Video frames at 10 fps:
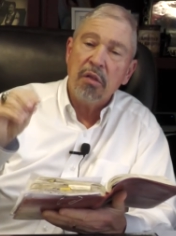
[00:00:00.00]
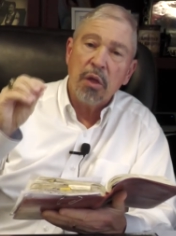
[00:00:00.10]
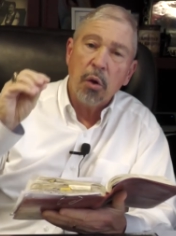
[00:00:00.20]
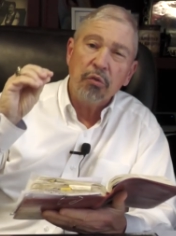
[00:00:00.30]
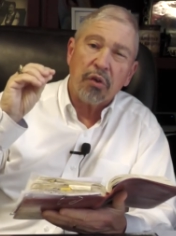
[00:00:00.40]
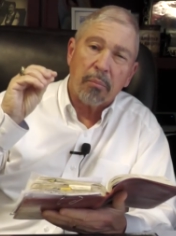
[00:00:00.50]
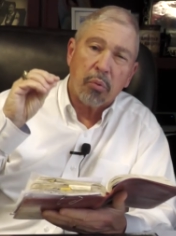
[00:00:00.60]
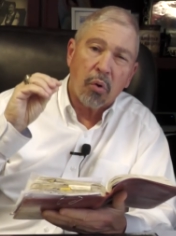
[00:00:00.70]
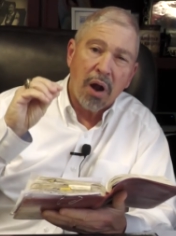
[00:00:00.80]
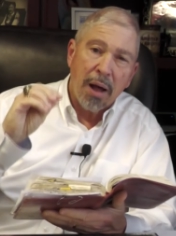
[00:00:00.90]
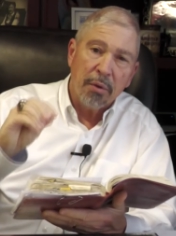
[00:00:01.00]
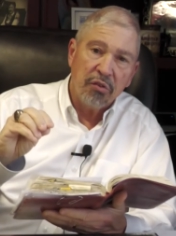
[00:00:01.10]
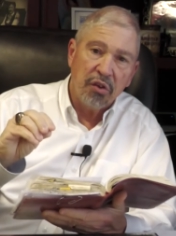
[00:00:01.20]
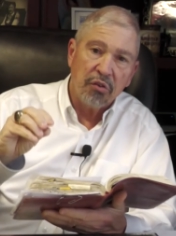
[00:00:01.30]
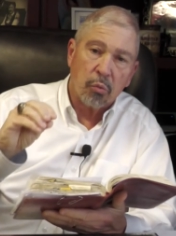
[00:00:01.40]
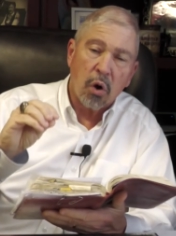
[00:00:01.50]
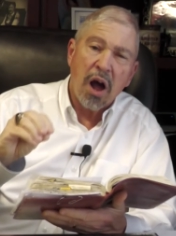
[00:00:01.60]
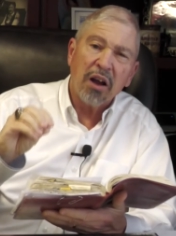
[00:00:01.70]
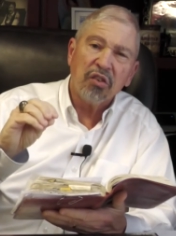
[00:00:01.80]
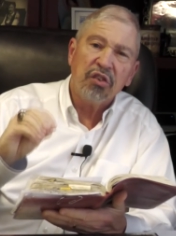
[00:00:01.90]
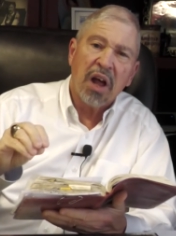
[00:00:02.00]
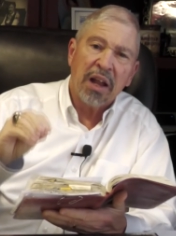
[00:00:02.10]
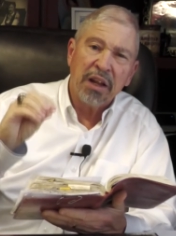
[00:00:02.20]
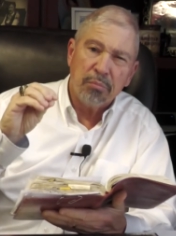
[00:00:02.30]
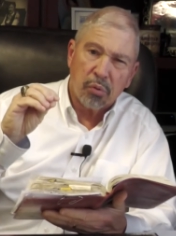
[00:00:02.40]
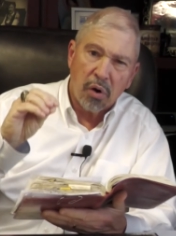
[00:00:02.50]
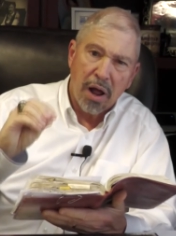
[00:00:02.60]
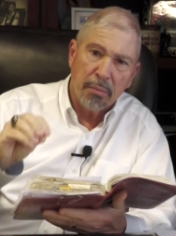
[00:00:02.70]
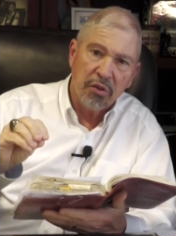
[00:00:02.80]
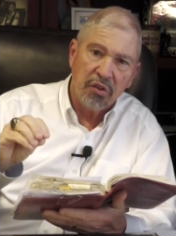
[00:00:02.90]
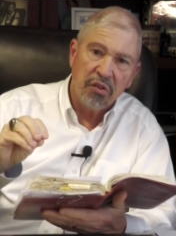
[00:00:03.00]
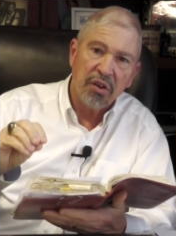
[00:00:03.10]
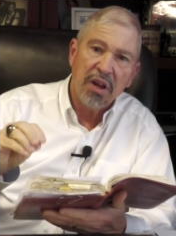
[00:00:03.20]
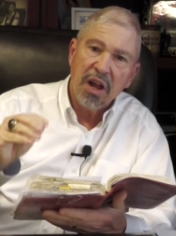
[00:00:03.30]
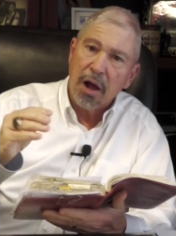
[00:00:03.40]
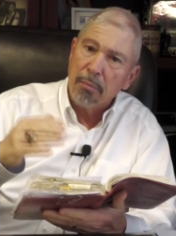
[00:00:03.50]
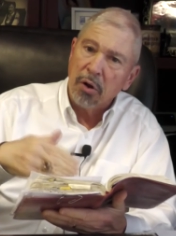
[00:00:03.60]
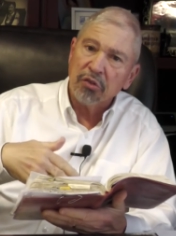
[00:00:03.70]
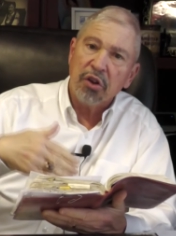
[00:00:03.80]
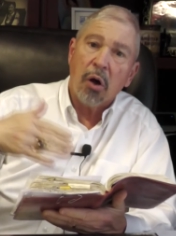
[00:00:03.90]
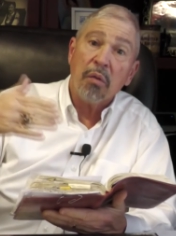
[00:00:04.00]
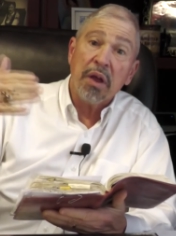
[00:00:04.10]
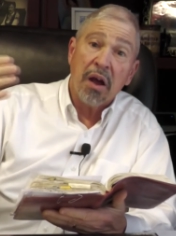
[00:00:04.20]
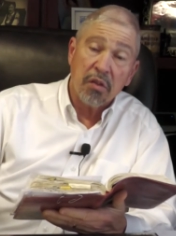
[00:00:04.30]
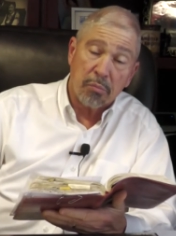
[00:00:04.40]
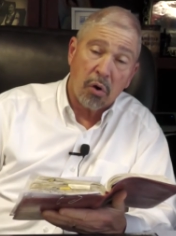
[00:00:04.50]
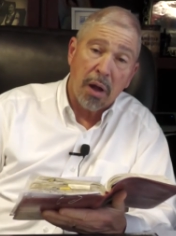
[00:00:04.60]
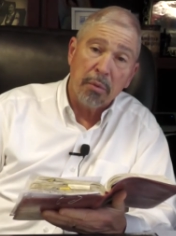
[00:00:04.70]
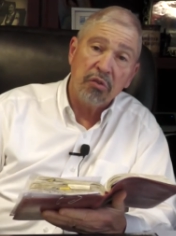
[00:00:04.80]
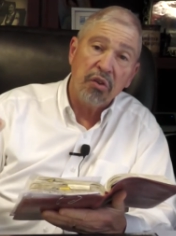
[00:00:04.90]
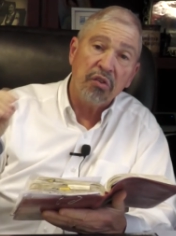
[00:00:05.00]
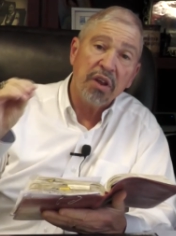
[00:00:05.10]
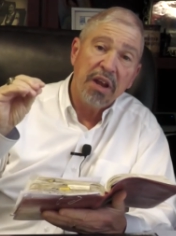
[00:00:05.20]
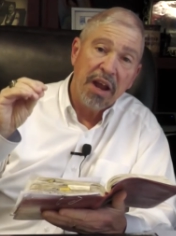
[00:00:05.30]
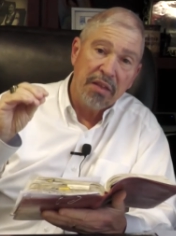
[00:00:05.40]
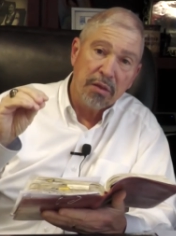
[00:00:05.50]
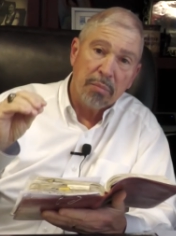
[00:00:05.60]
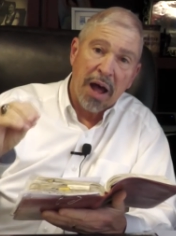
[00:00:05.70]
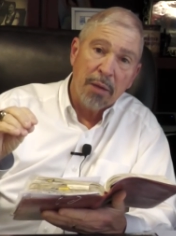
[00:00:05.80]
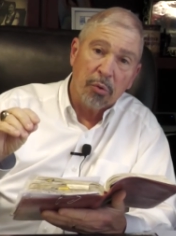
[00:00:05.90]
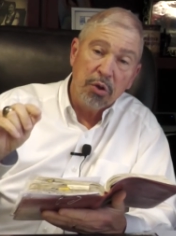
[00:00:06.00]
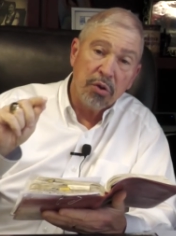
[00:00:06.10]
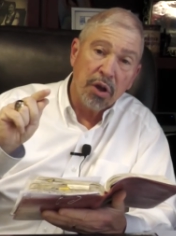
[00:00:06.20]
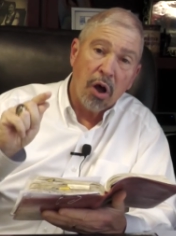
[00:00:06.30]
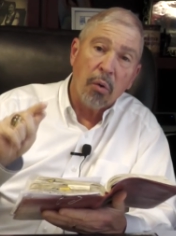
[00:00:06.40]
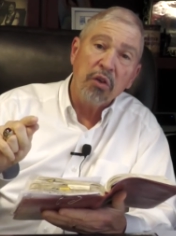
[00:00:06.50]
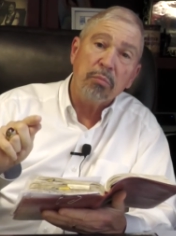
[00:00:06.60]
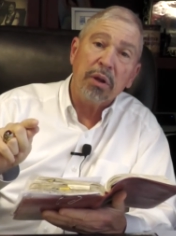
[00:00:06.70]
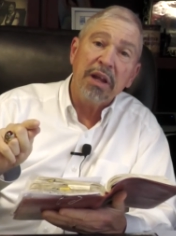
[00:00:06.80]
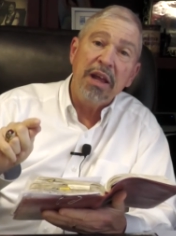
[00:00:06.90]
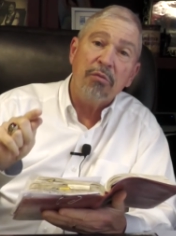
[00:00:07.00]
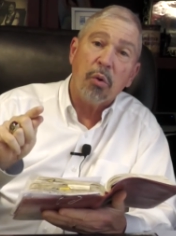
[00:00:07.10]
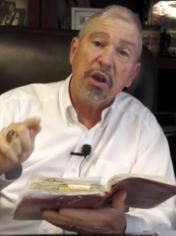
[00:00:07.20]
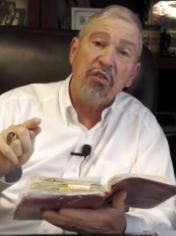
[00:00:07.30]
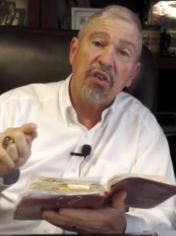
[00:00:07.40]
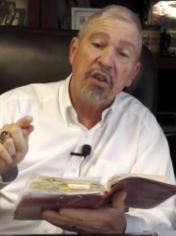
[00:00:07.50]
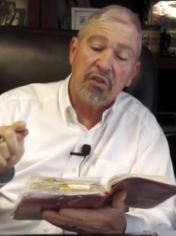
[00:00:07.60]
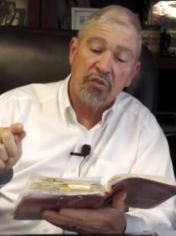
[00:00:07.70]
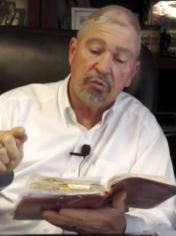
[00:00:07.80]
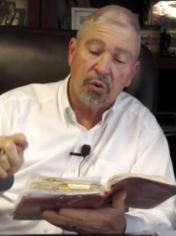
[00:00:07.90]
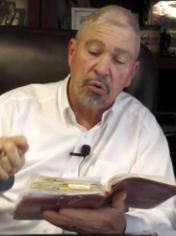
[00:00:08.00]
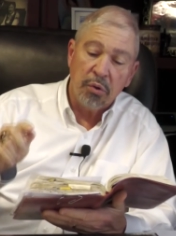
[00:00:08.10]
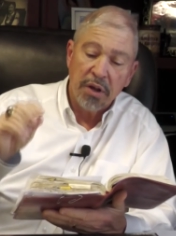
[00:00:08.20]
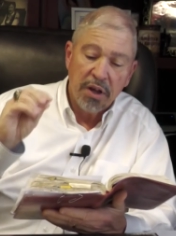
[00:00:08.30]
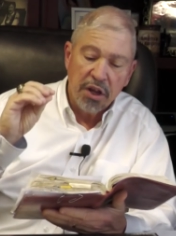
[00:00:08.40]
Those are promises, rock solid promises amongst all the other promises in the Bible. You can always believe what he says is true.